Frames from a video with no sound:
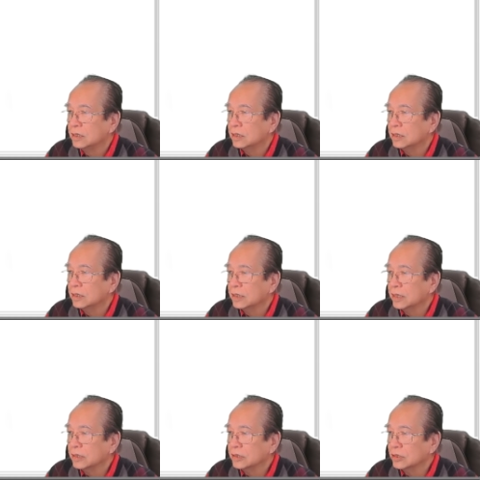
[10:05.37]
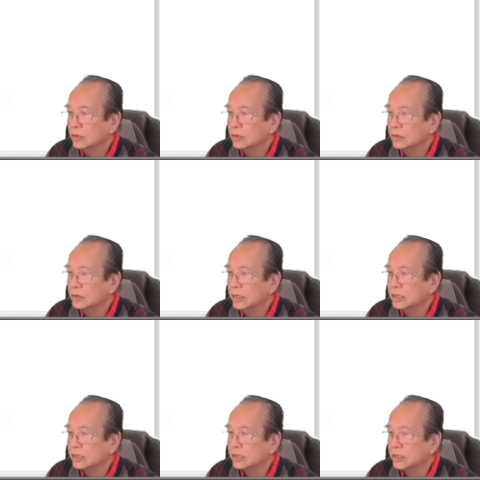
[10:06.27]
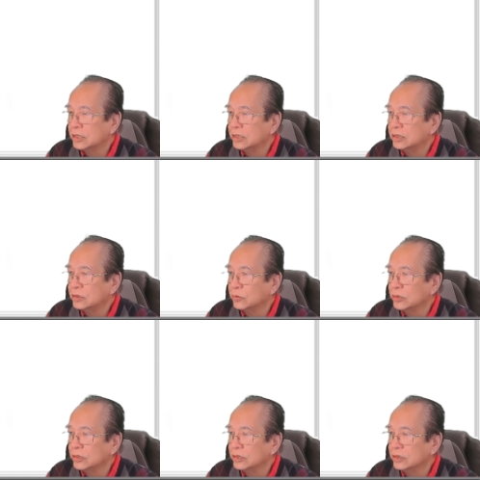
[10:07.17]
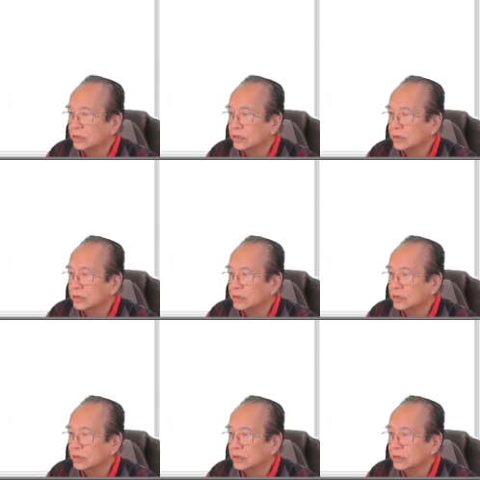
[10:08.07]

Okay, so let's start with the